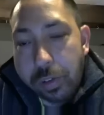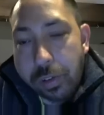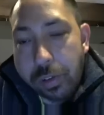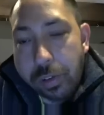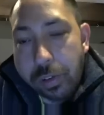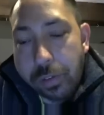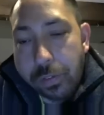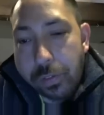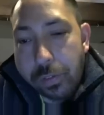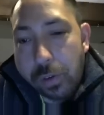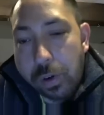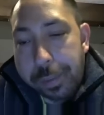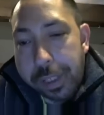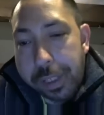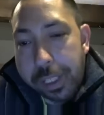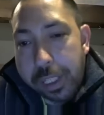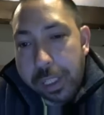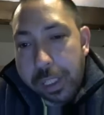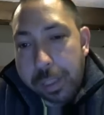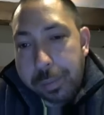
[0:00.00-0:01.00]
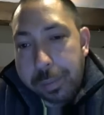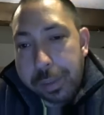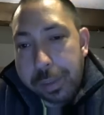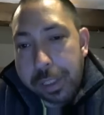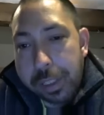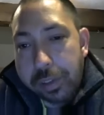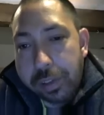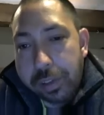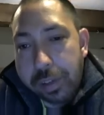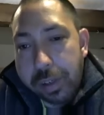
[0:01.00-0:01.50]
for being in the
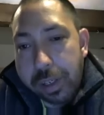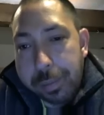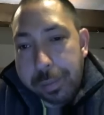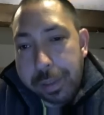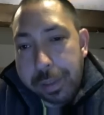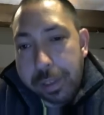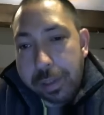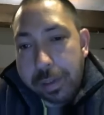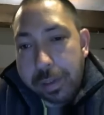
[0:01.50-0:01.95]
military a month.